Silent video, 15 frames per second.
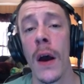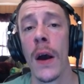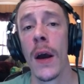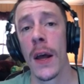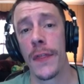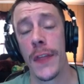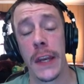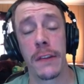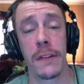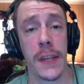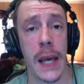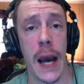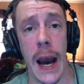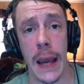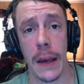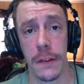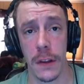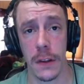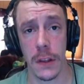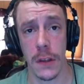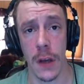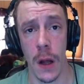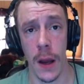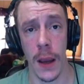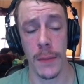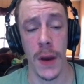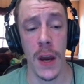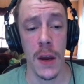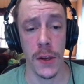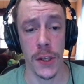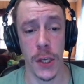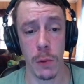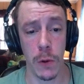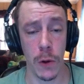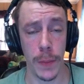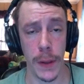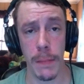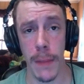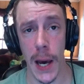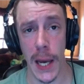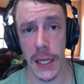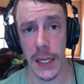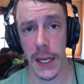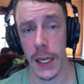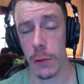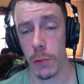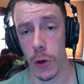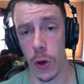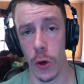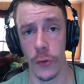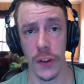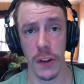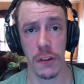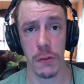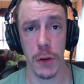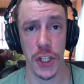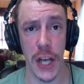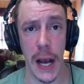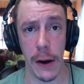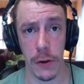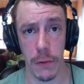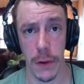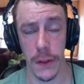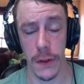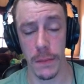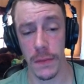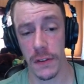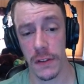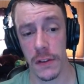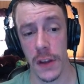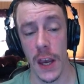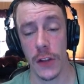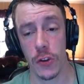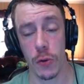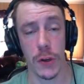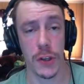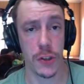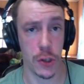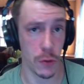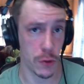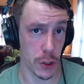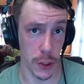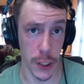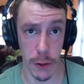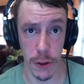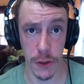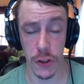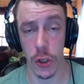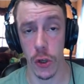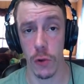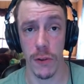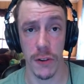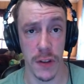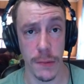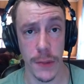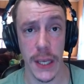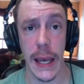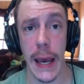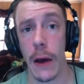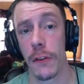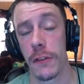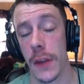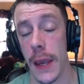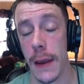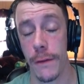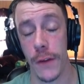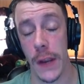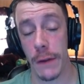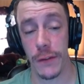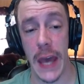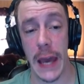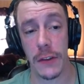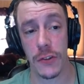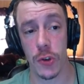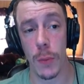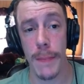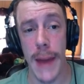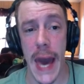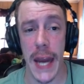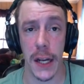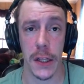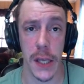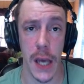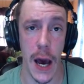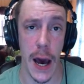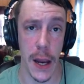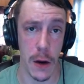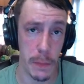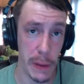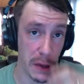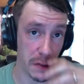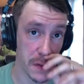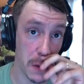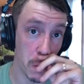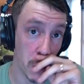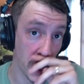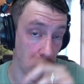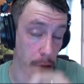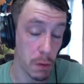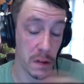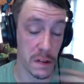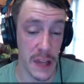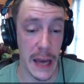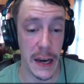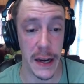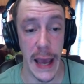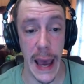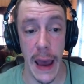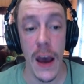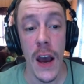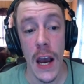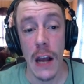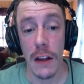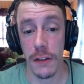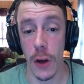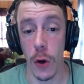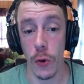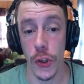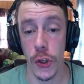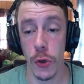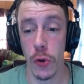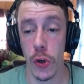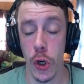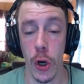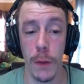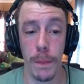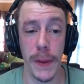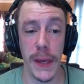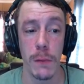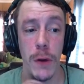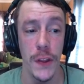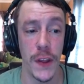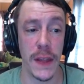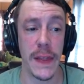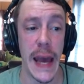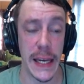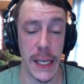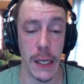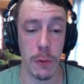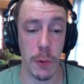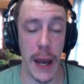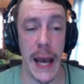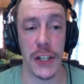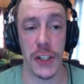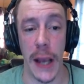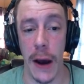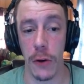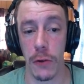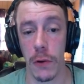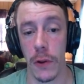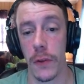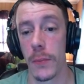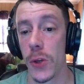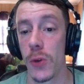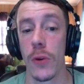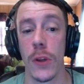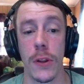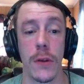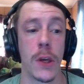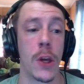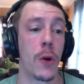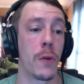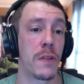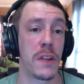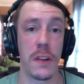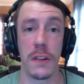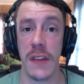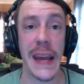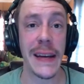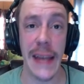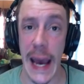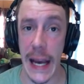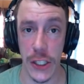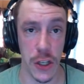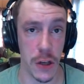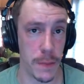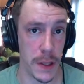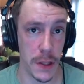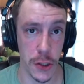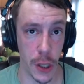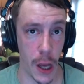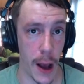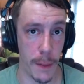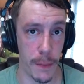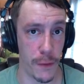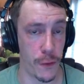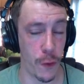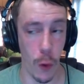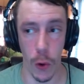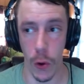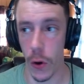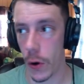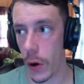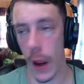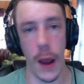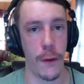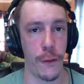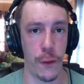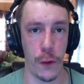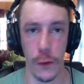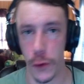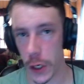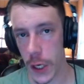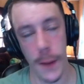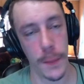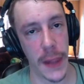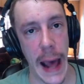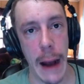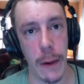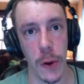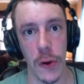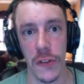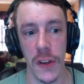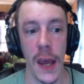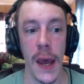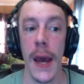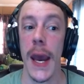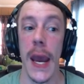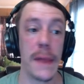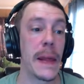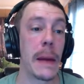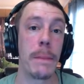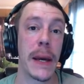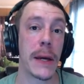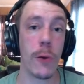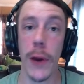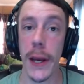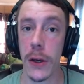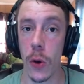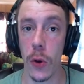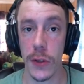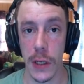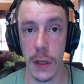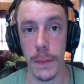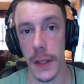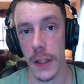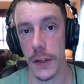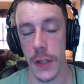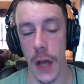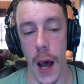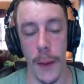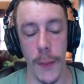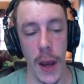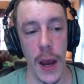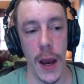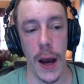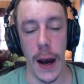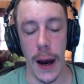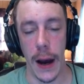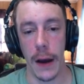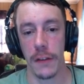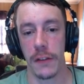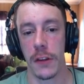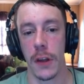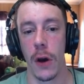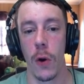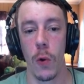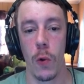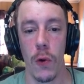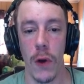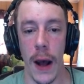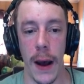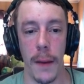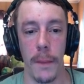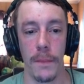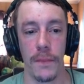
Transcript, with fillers: that is the highest at the time you will be mining, and it will only switch algorithms to a, to, to Lira two or something else if if that is dramatically higher based on what you set it at. So you could be within that Equihash algorithm. You you know ZenCash could be the top for uh, for for a couple hours, and then Bitcoin Gold could be the top. Uh, so um,